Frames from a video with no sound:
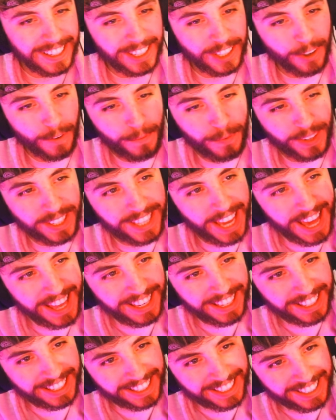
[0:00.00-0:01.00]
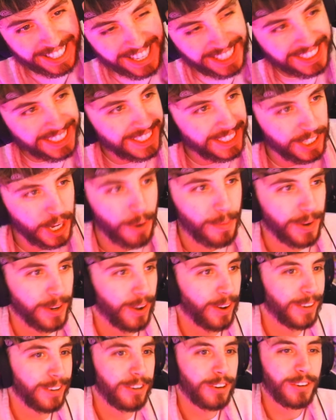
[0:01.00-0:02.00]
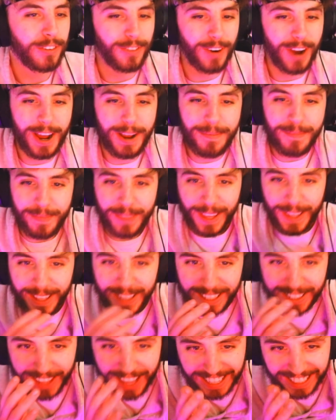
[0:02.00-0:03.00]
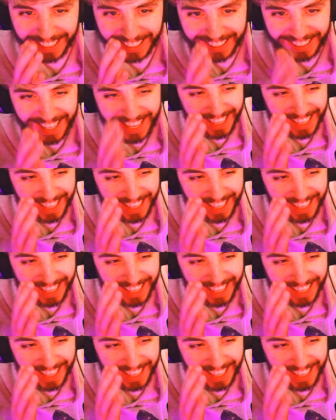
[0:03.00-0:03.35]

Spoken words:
You forget that this is going on, right? Like,